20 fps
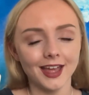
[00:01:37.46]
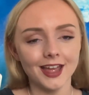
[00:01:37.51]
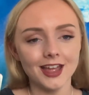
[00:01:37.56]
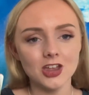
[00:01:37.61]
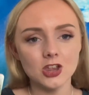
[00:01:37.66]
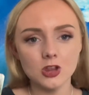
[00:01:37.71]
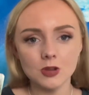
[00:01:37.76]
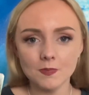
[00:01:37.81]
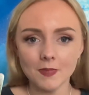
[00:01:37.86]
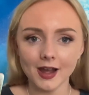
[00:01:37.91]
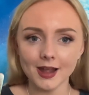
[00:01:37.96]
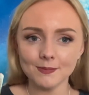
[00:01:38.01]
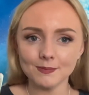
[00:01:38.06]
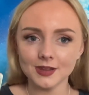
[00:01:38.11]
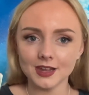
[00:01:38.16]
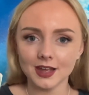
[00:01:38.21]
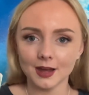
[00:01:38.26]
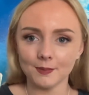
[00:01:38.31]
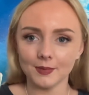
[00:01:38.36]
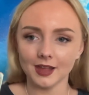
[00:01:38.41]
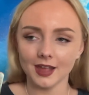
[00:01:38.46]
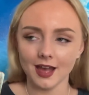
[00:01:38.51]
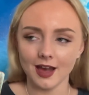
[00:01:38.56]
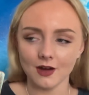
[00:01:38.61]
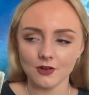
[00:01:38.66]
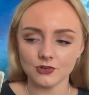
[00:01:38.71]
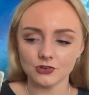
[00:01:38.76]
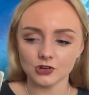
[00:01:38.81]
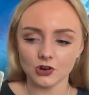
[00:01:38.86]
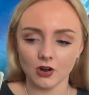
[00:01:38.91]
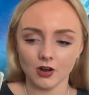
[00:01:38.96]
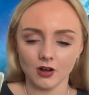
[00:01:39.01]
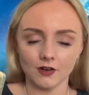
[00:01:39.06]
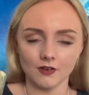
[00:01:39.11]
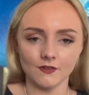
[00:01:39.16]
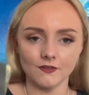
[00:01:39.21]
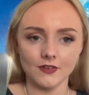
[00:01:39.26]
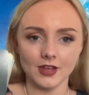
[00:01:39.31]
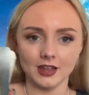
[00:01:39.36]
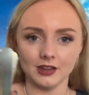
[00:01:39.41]
you might be coming out
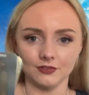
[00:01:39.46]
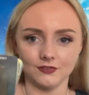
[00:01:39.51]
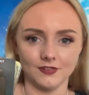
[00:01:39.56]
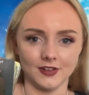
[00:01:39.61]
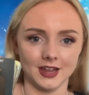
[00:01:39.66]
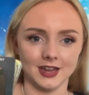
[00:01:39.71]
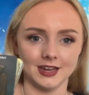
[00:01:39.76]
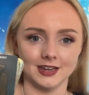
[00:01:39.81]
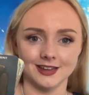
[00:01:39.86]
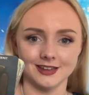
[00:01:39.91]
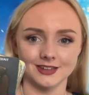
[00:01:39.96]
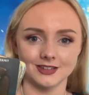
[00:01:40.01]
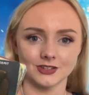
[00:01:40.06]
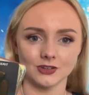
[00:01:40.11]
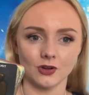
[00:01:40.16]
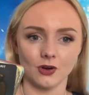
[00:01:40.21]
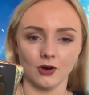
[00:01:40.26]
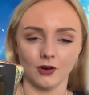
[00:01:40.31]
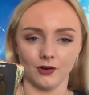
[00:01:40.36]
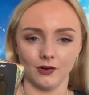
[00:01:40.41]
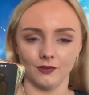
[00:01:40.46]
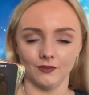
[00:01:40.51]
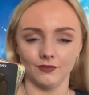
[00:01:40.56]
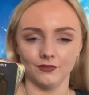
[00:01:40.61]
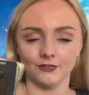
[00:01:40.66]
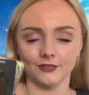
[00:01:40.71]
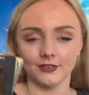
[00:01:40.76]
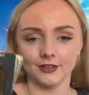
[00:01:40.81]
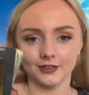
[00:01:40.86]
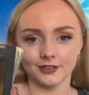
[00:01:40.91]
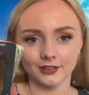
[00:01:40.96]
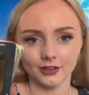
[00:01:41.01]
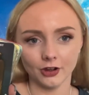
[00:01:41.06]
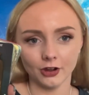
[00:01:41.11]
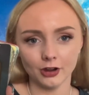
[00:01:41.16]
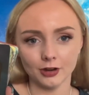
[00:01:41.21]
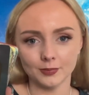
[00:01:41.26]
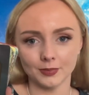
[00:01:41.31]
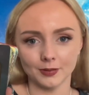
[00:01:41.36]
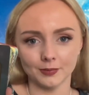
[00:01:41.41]
of a phase of
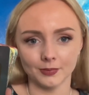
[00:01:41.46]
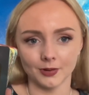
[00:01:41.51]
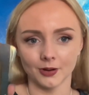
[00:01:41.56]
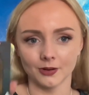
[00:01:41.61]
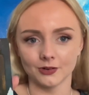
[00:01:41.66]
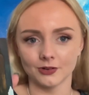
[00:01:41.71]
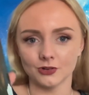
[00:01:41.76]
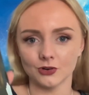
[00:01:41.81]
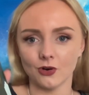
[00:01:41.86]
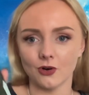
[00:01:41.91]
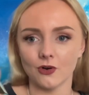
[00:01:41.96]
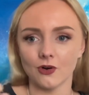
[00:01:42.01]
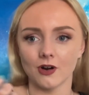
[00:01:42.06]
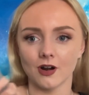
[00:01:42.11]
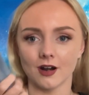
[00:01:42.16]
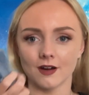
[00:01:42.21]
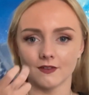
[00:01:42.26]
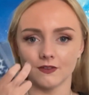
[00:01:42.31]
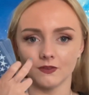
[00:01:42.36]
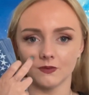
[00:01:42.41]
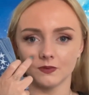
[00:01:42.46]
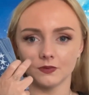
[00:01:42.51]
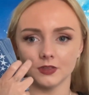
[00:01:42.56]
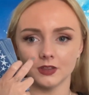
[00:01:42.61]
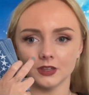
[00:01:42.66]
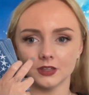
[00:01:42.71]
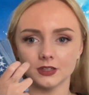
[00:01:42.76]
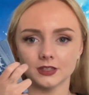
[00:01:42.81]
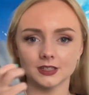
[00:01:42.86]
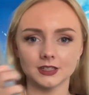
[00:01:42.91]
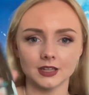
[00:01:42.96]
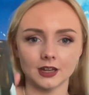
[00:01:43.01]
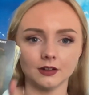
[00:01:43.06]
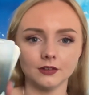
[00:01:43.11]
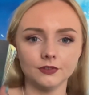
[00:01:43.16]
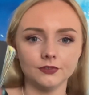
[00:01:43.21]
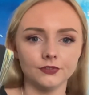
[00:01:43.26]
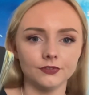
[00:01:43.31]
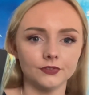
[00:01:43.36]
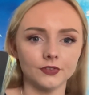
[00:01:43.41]
hermit mode or
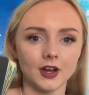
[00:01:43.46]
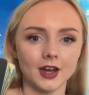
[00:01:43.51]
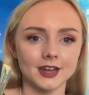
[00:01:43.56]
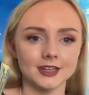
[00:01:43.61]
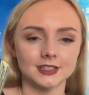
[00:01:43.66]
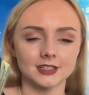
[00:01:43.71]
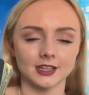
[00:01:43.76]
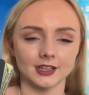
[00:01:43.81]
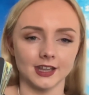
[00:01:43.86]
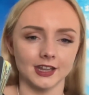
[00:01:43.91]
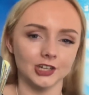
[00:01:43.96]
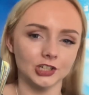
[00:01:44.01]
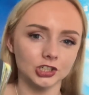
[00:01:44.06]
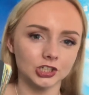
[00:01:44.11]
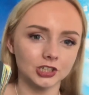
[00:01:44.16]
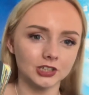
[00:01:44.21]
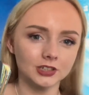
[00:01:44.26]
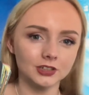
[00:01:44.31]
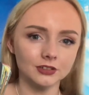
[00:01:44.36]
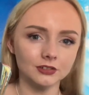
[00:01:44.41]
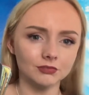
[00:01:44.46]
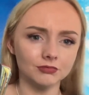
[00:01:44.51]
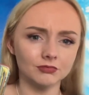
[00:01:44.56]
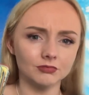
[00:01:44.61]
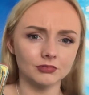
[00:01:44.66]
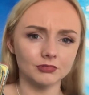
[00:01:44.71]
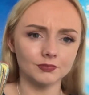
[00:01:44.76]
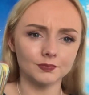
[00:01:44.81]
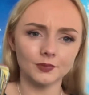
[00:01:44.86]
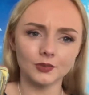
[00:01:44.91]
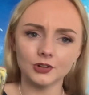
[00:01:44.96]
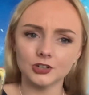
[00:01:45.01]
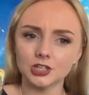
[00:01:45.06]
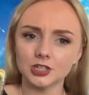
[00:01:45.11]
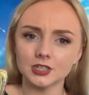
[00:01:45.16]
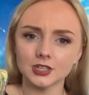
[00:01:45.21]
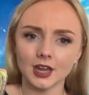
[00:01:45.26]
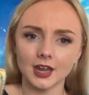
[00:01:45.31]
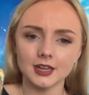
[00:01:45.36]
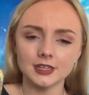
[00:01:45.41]
self-isolation or
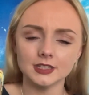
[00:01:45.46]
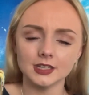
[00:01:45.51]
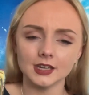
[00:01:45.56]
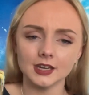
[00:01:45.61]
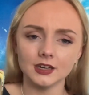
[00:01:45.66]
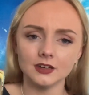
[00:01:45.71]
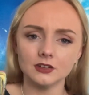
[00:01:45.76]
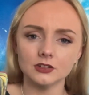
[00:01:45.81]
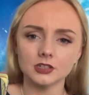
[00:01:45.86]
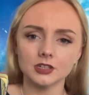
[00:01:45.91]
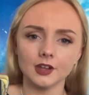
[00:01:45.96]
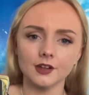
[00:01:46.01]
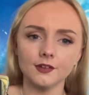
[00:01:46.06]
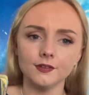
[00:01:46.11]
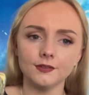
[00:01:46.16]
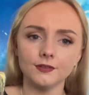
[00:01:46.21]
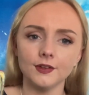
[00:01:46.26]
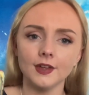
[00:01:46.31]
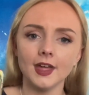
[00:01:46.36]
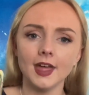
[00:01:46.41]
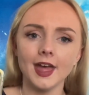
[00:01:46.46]
just isolating yourself